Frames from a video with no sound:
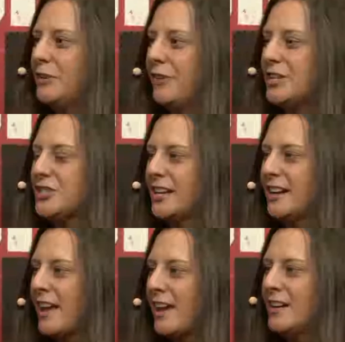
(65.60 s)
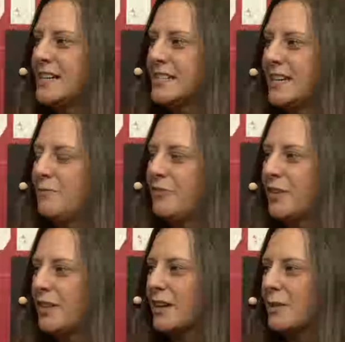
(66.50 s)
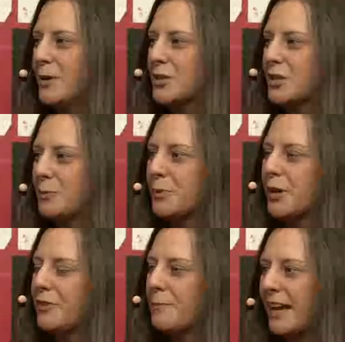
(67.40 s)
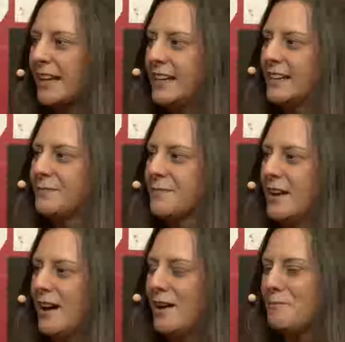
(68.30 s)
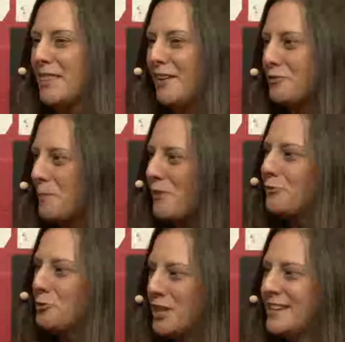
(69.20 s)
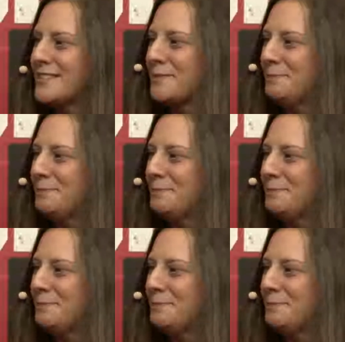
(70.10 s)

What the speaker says: innovation and AI team for the commercial and private banking. Been there for about 4 years.